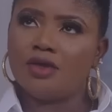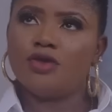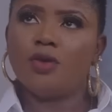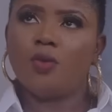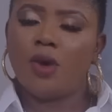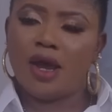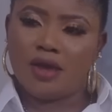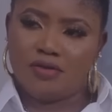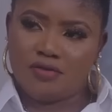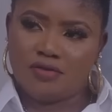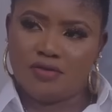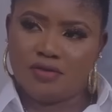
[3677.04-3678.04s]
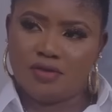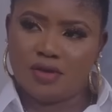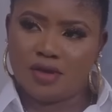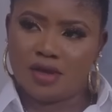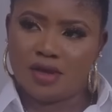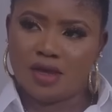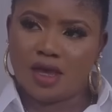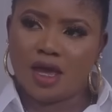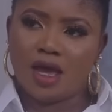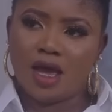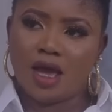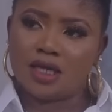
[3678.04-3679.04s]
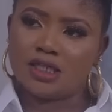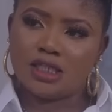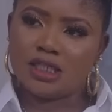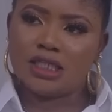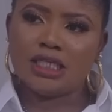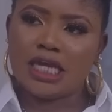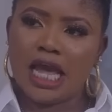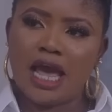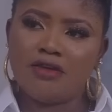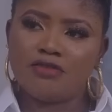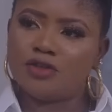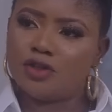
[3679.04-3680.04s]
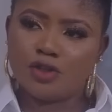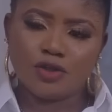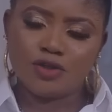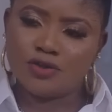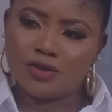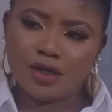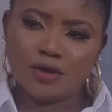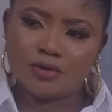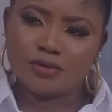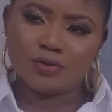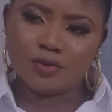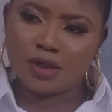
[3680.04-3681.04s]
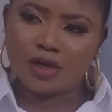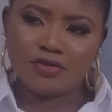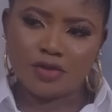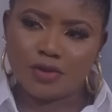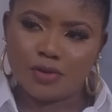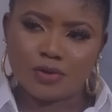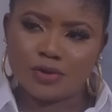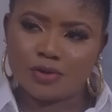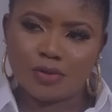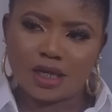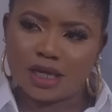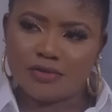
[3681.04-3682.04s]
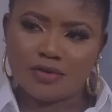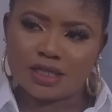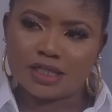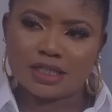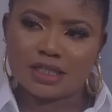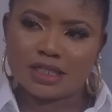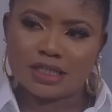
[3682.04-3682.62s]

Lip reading: your wife, has she ever turned you down whenever you want to make advances